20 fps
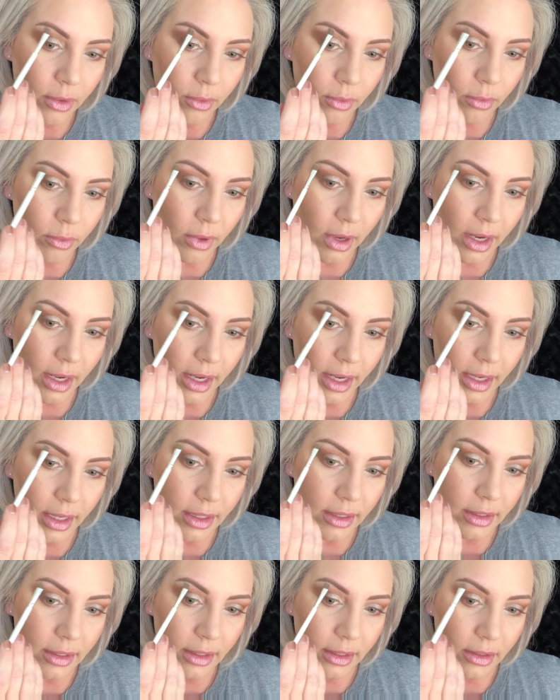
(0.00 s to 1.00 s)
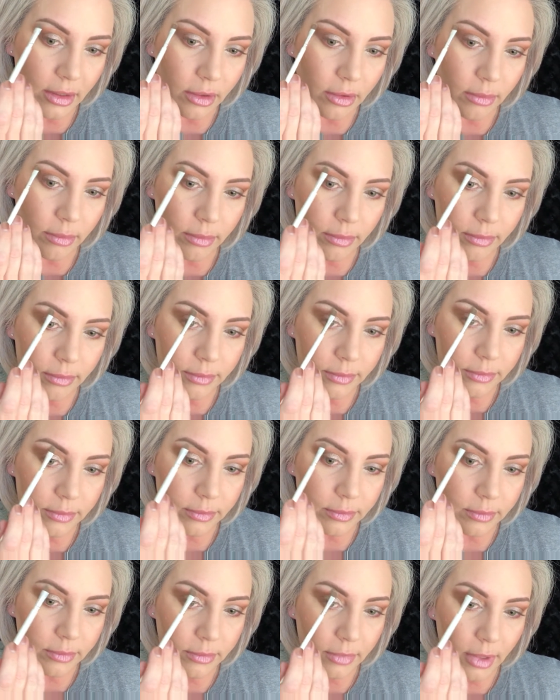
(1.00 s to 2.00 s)
right here,
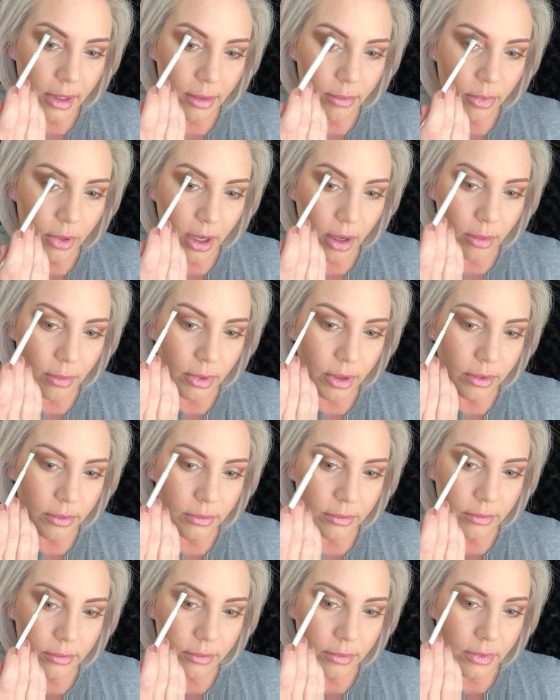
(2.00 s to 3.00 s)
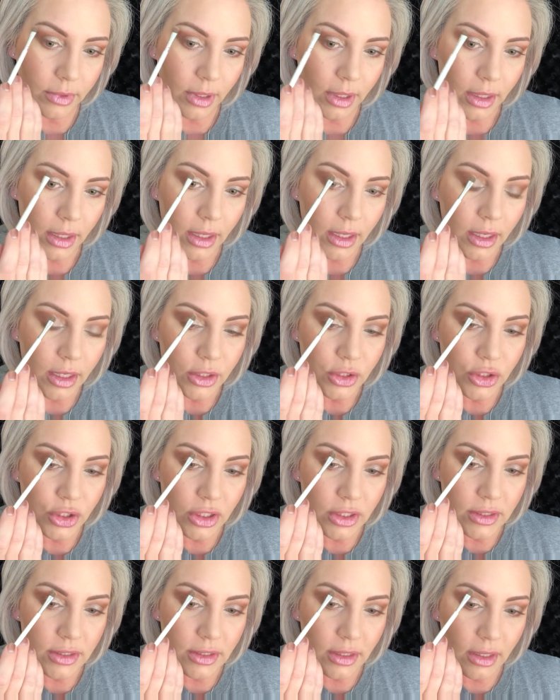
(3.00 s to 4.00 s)
my brow bone,
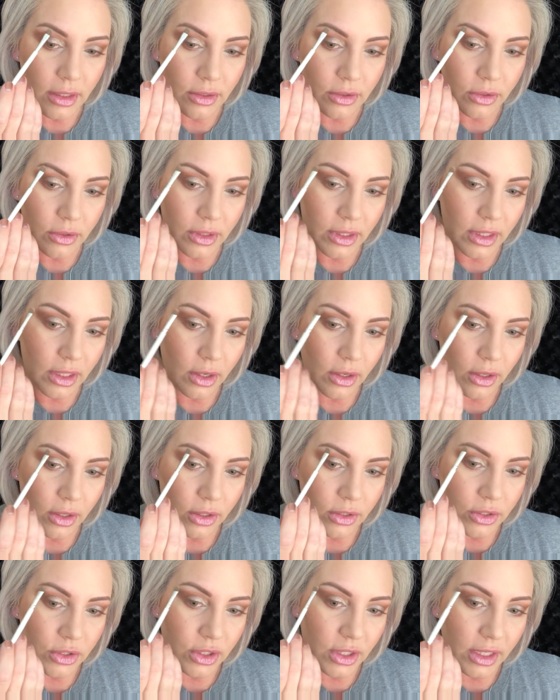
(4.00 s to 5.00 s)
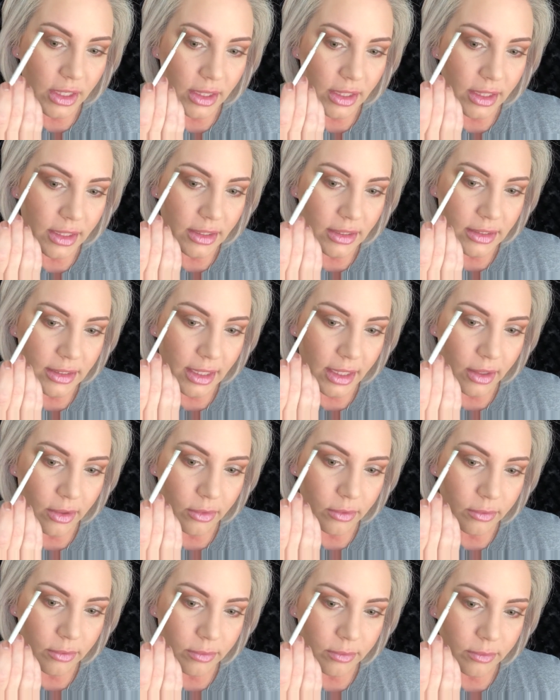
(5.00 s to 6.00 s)
just under the arch and then down.